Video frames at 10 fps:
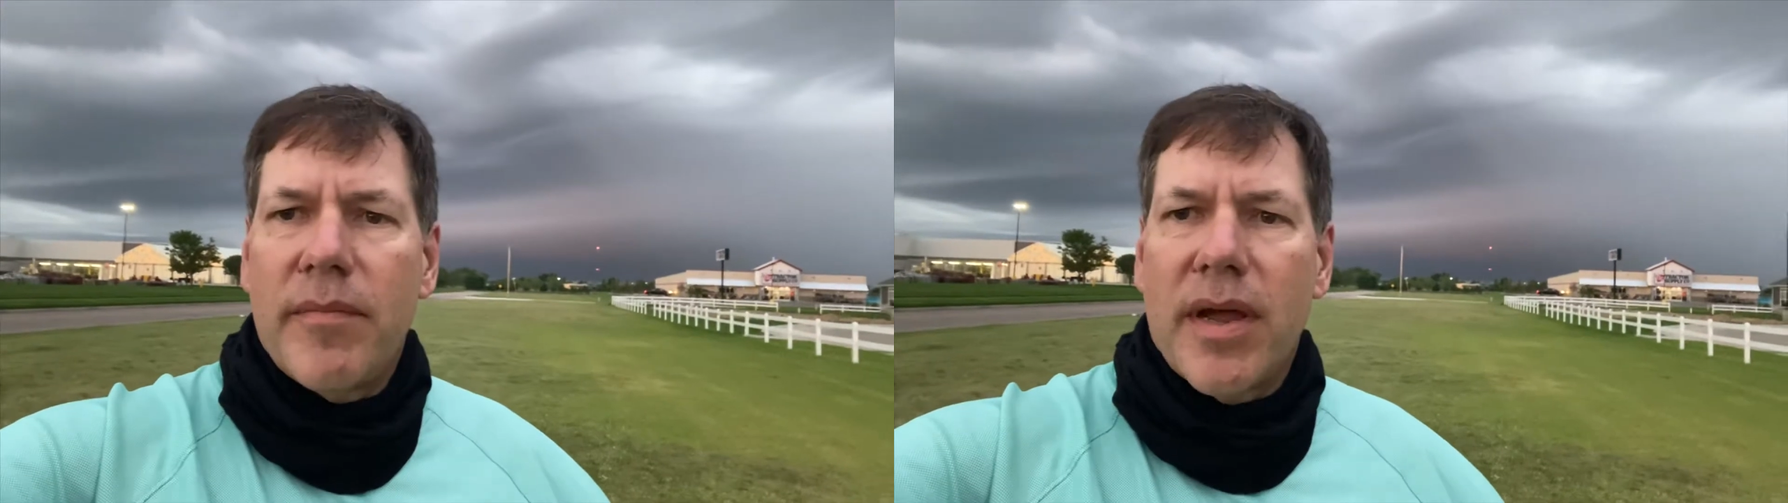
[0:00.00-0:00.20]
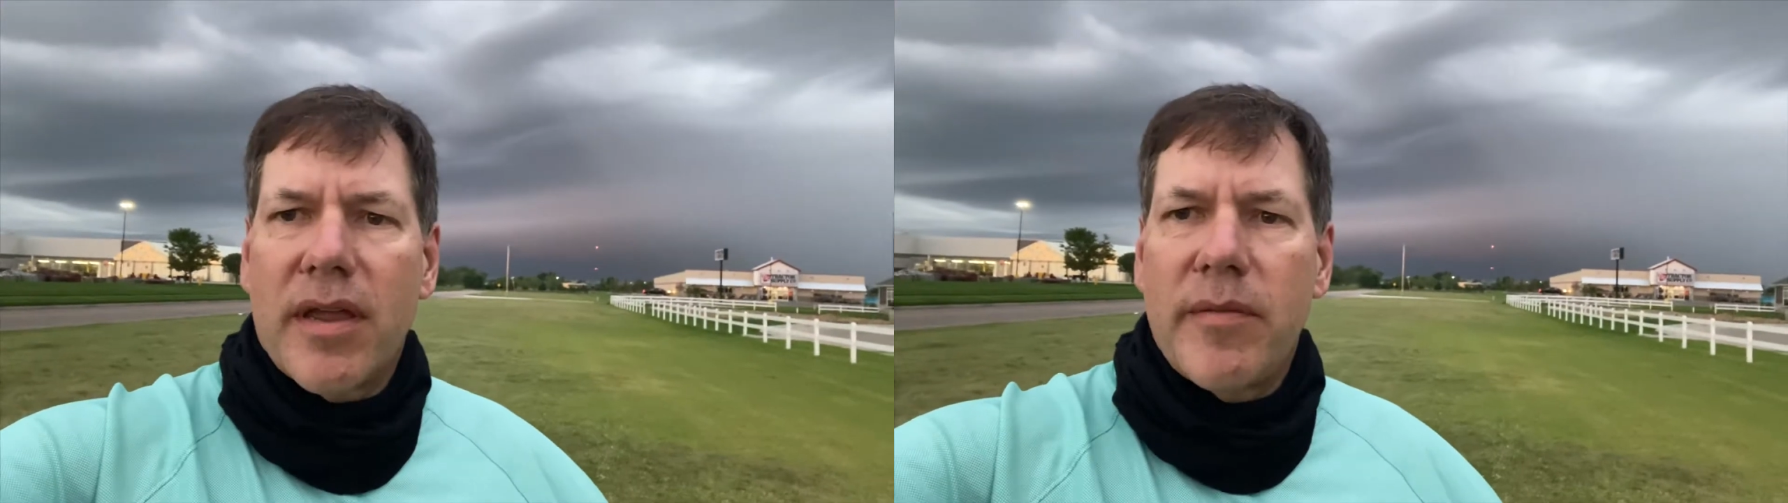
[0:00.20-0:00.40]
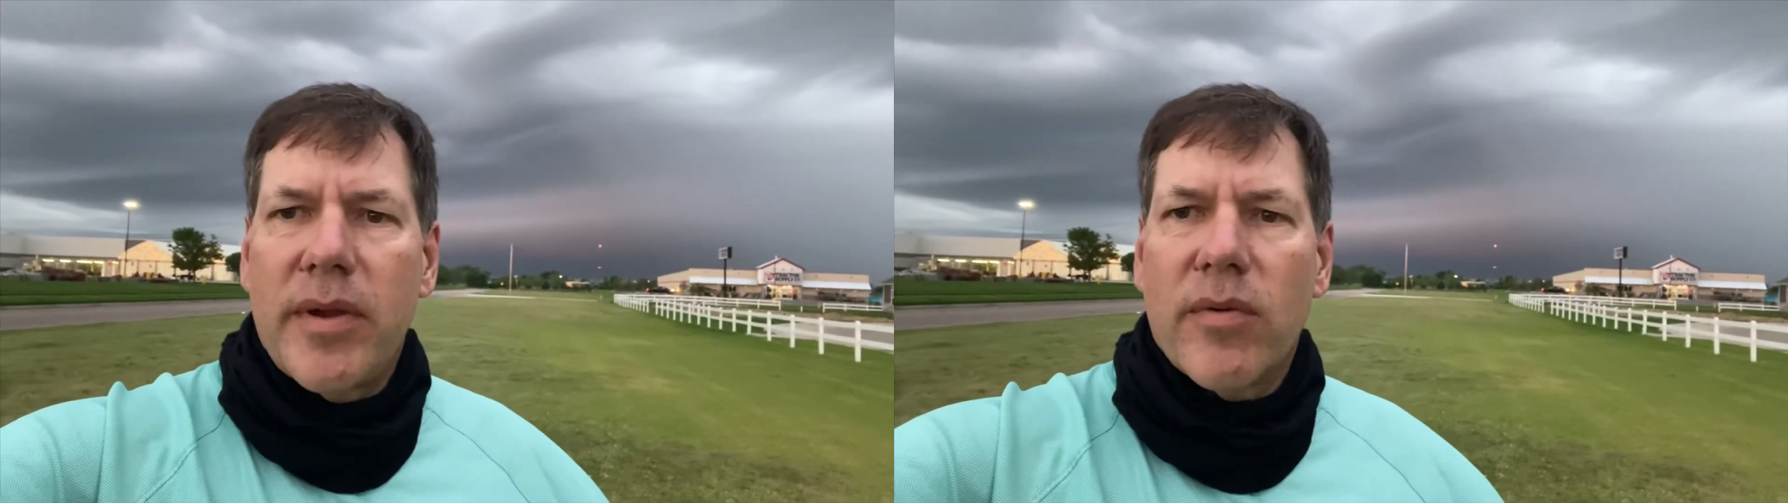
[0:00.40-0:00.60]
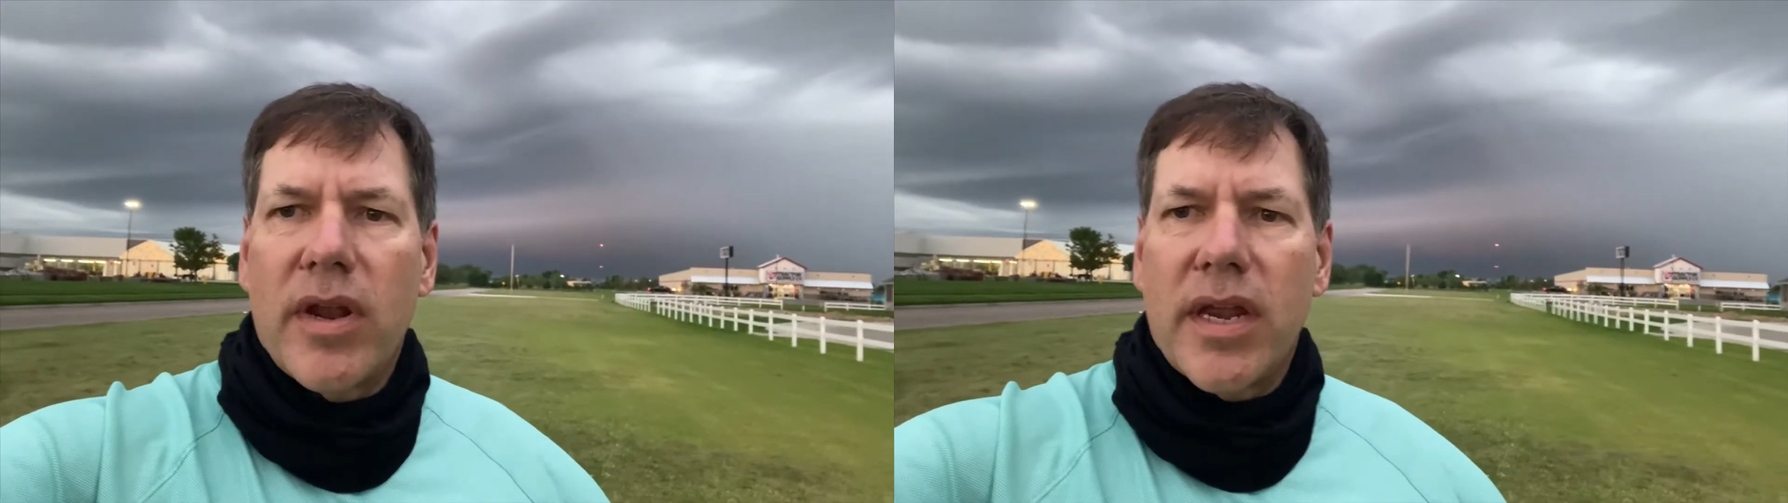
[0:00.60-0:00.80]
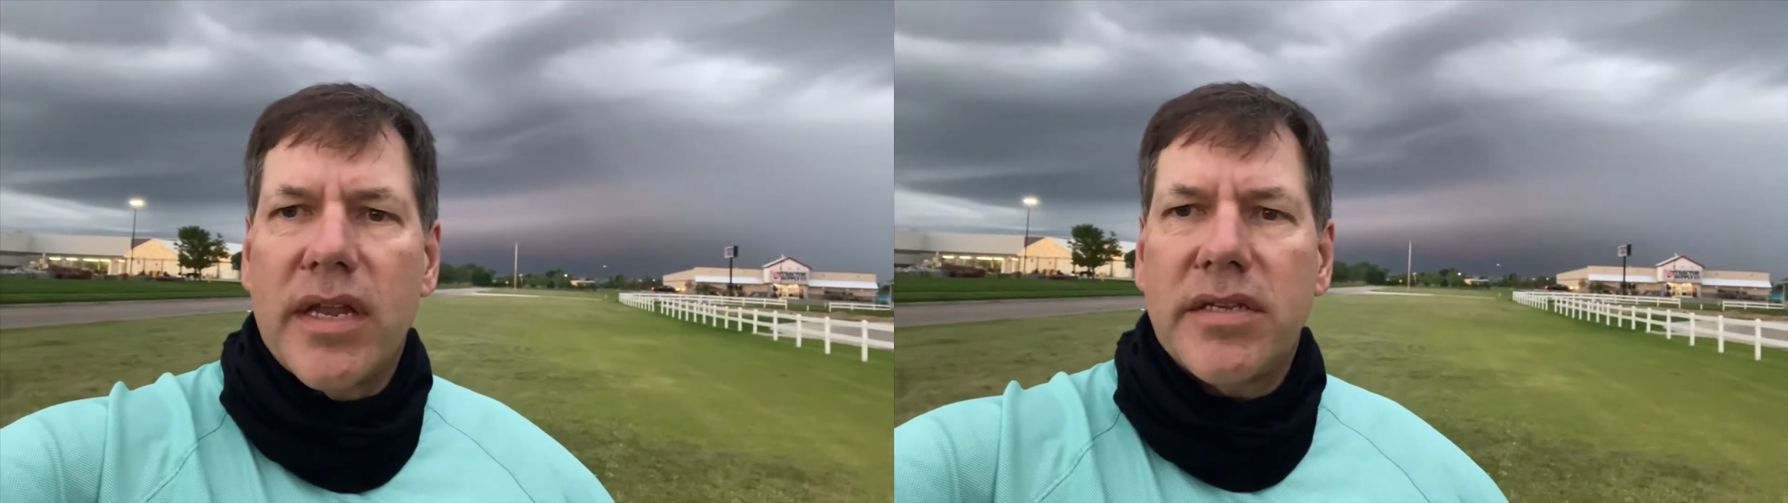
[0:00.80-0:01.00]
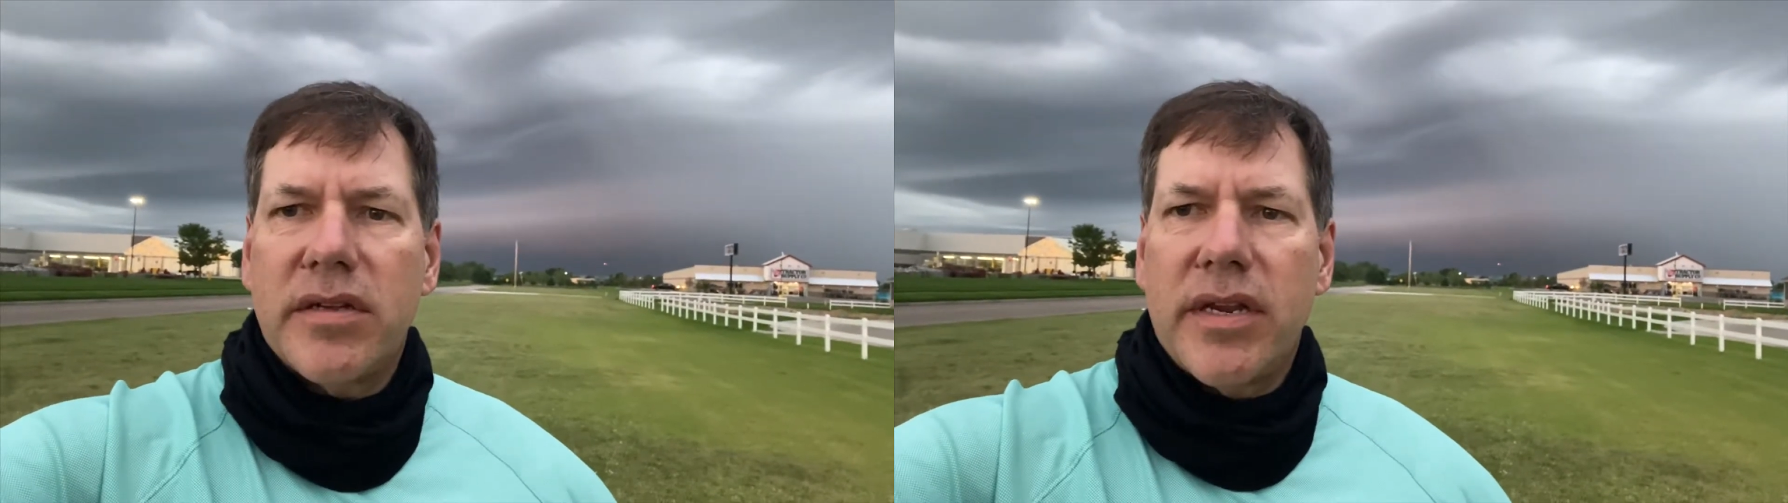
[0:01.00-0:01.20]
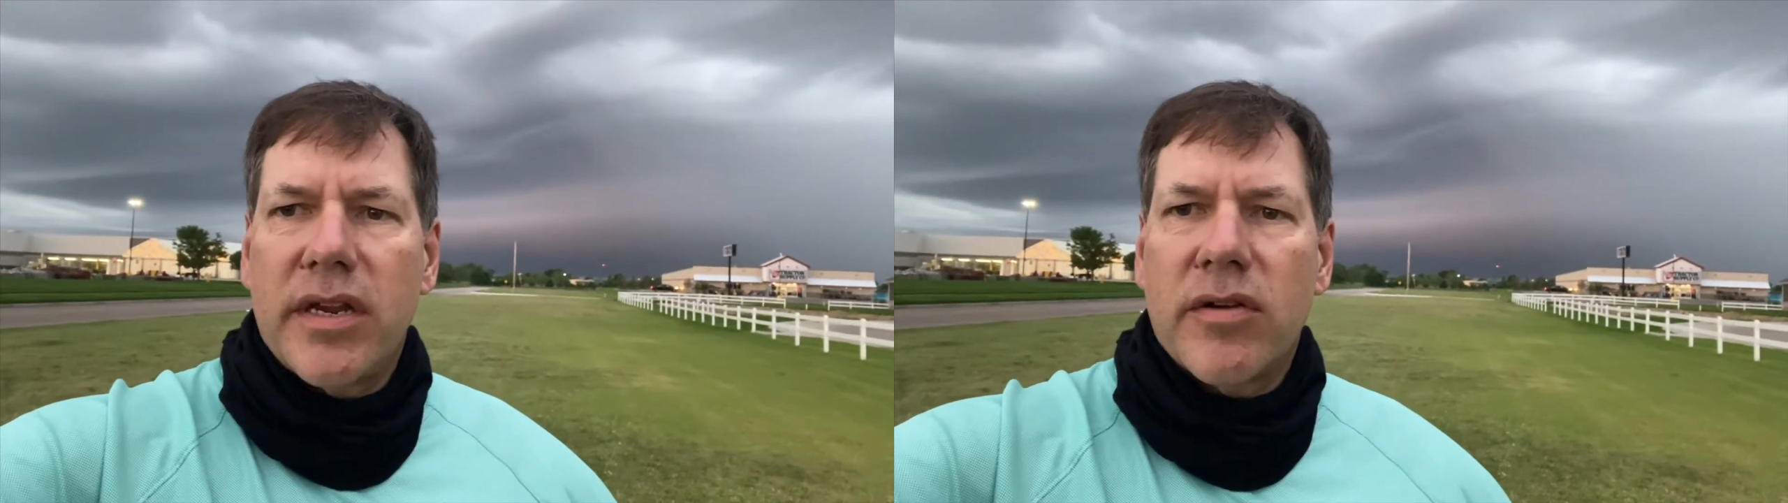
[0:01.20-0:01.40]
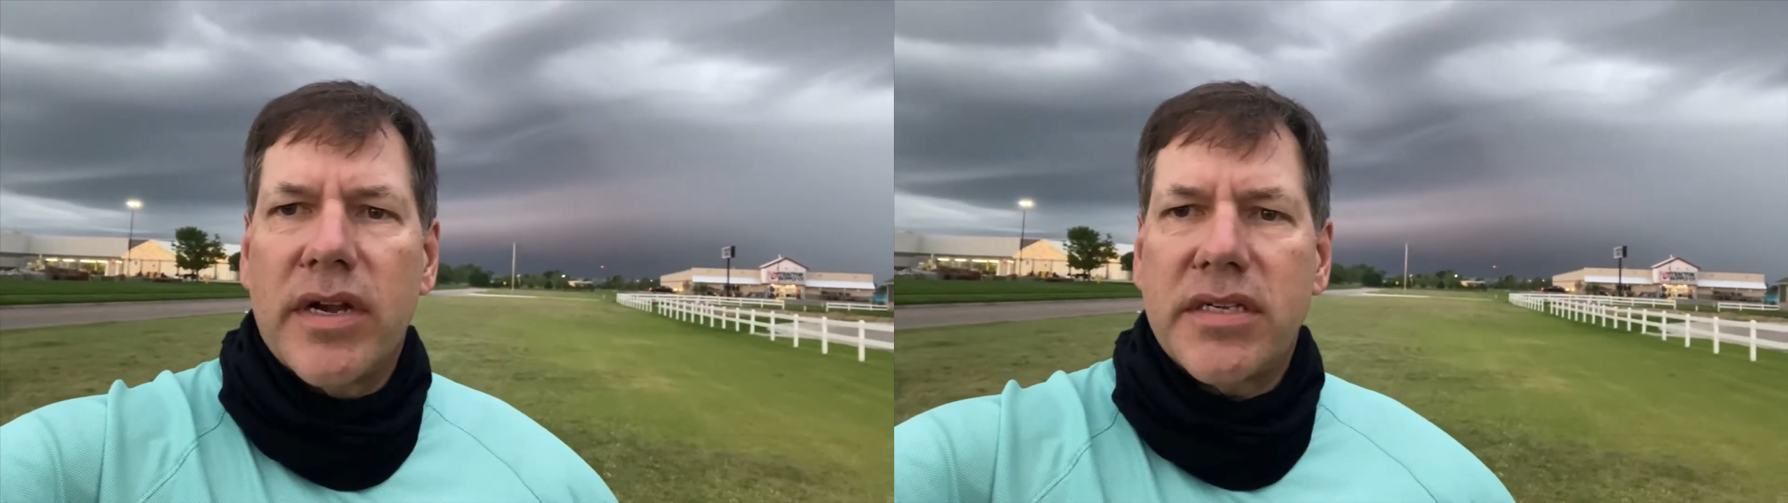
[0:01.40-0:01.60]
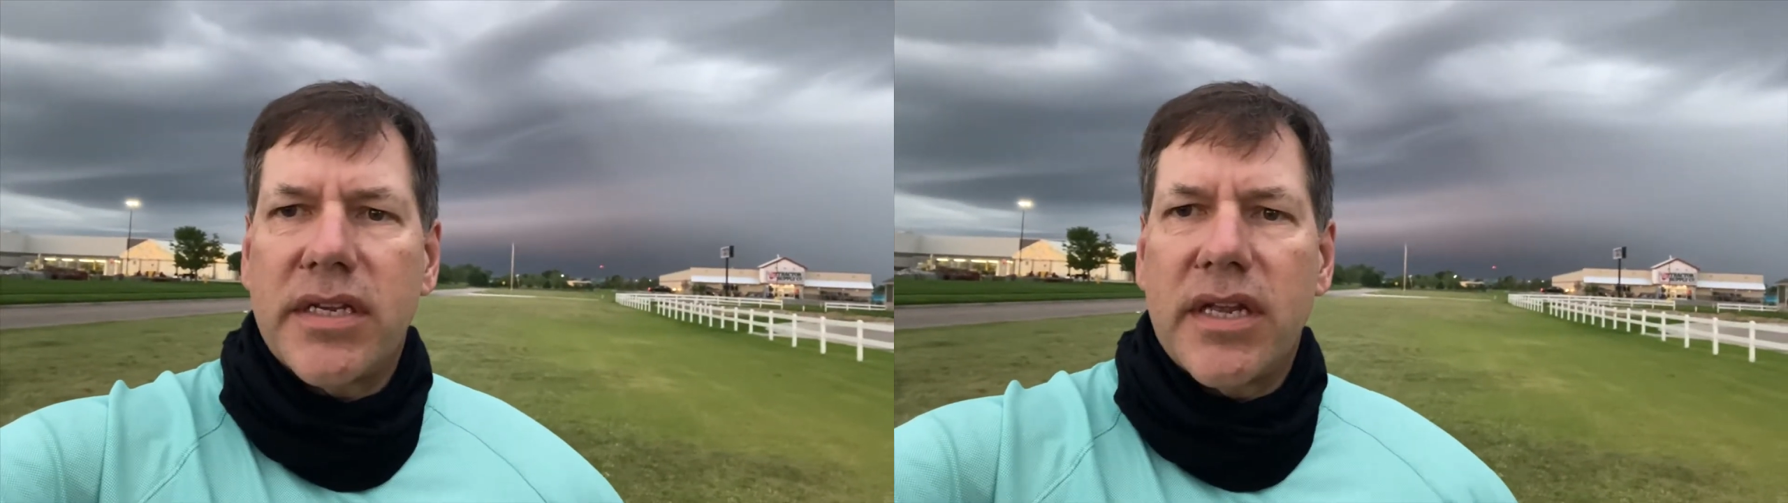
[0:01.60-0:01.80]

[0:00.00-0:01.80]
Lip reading: gonna be running into any crazy